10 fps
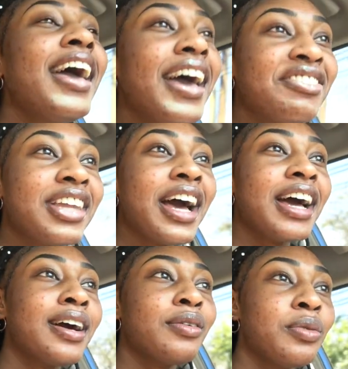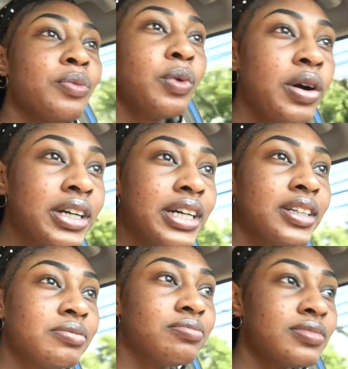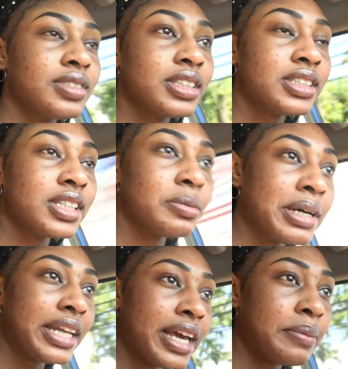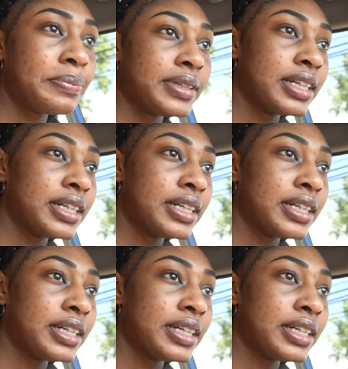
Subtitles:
after I woke up, took my nap,